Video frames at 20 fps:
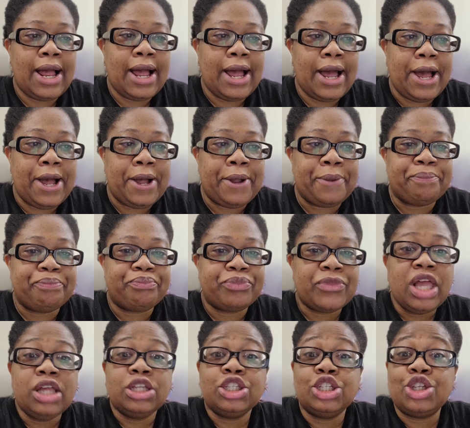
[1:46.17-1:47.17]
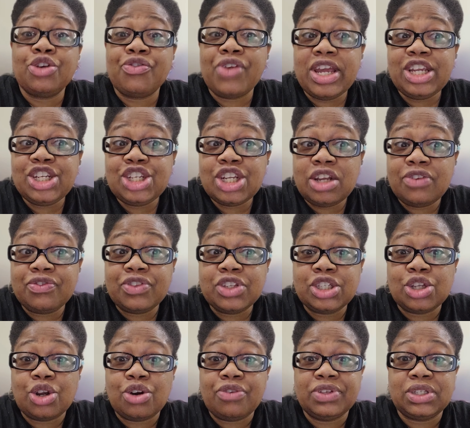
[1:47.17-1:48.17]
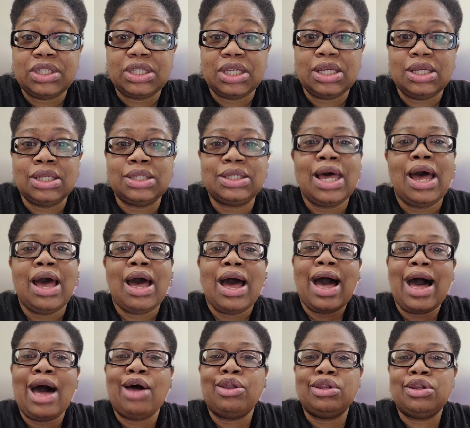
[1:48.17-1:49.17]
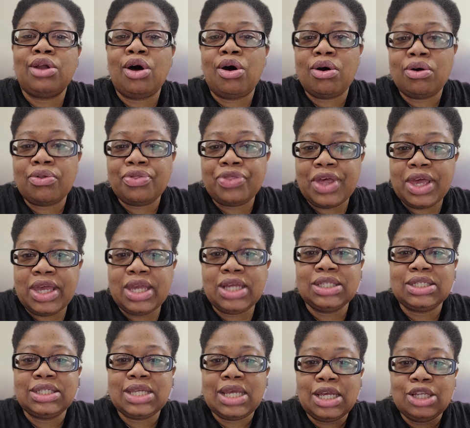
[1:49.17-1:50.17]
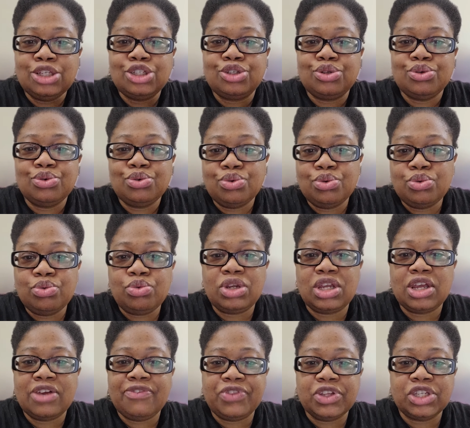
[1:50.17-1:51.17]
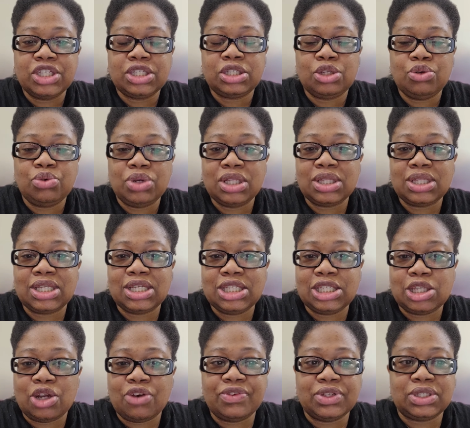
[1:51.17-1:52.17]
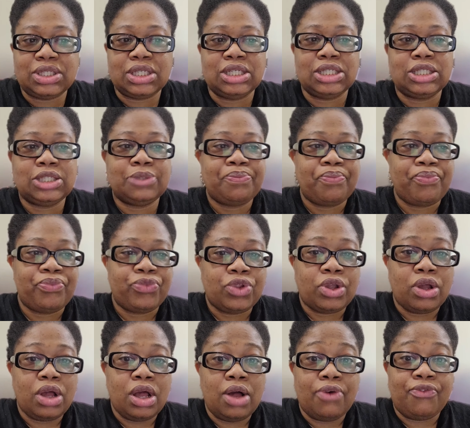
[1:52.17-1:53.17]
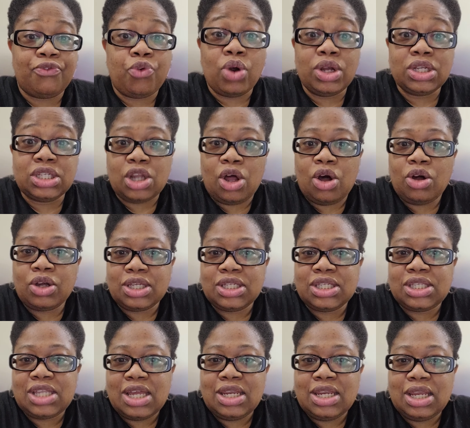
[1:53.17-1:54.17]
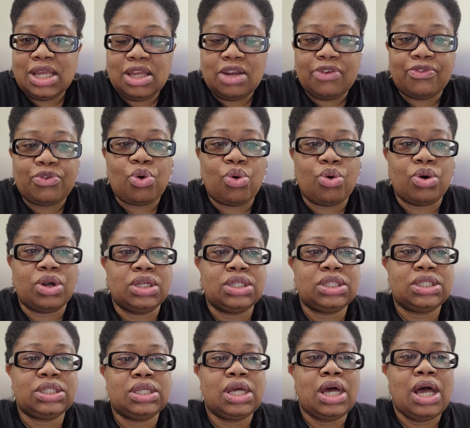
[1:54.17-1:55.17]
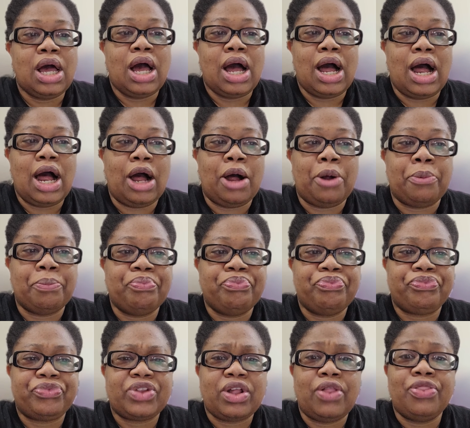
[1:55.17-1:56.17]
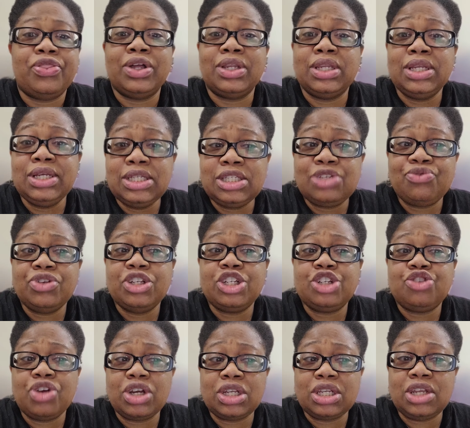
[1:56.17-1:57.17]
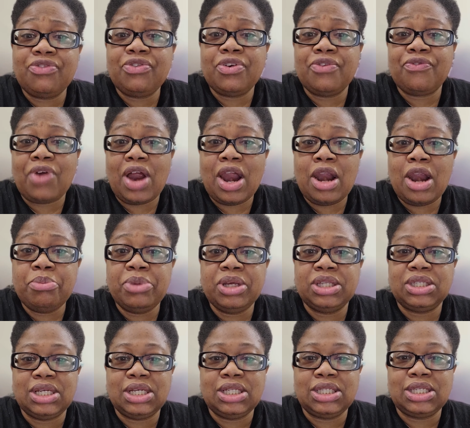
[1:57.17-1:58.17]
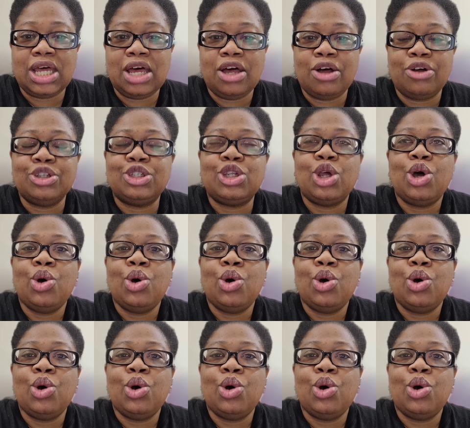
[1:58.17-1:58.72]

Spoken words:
the duration of the services, how long they intend to give the student these services, for as long as they need, of course. The least restrictive environment details,